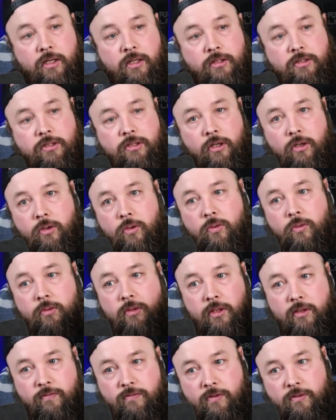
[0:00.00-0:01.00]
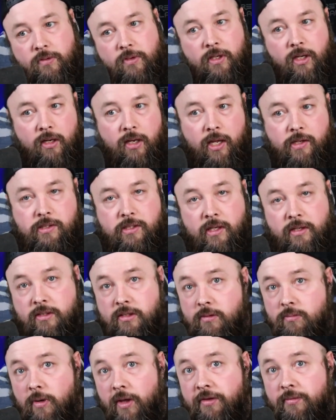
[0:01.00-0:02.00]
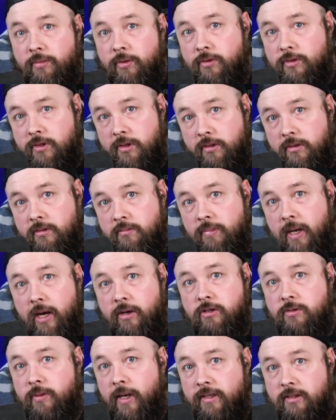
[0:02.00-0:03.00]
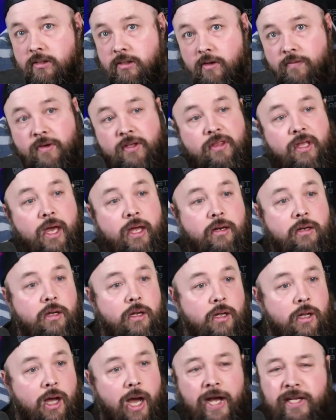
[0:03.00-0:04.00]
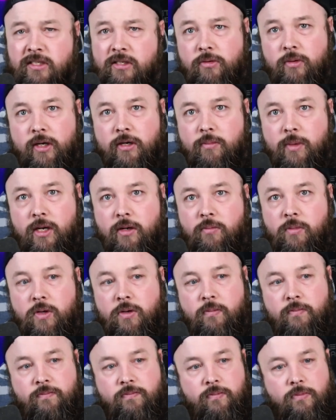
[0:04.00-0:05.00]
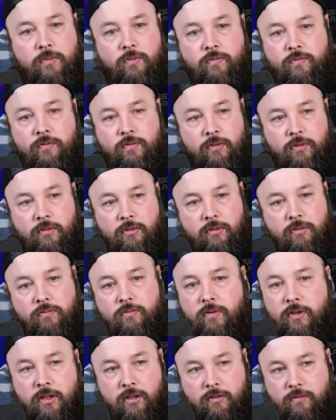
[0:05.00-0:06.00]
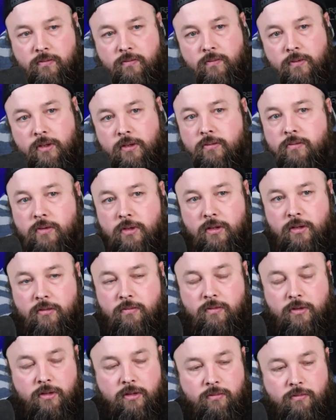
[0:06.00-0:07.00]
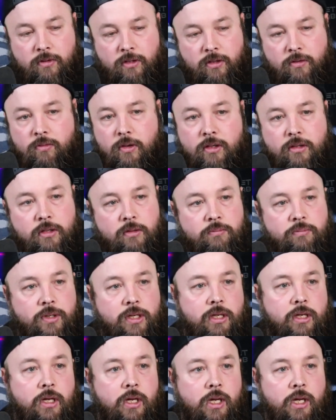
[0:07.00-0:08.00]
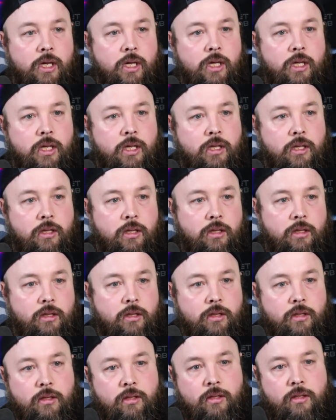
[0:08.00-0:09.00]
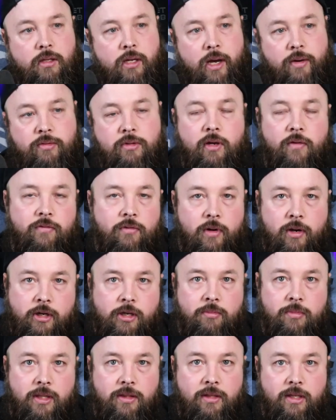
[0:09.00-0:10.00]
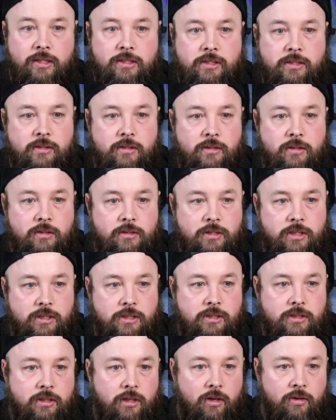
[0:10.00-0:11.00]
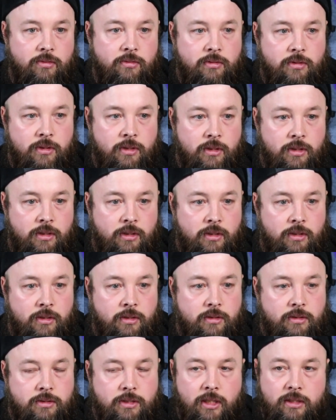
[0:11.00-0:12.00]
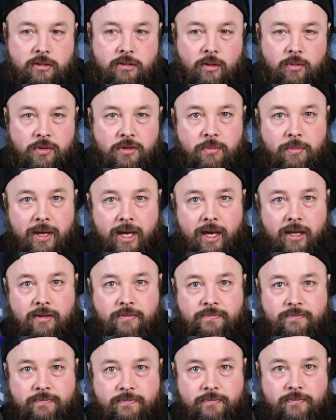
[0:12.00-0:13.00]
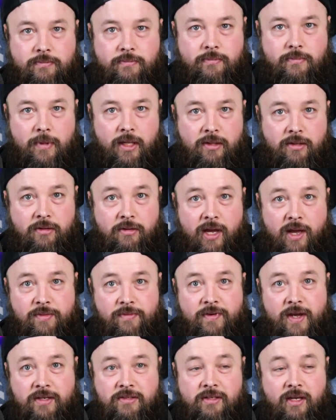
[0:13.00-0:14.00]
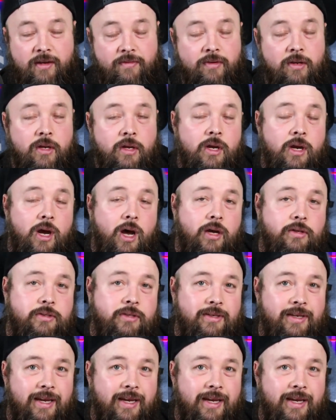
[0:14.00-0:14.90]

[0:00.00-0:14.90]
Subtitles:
So if you're looking at NZXT motherboards and power supplies and stuff like that, I still recommend them in a really, really, really, really, really quickly. But I would never recommend this. Just, take the good with the bad. And you have the facts of life. I'll see you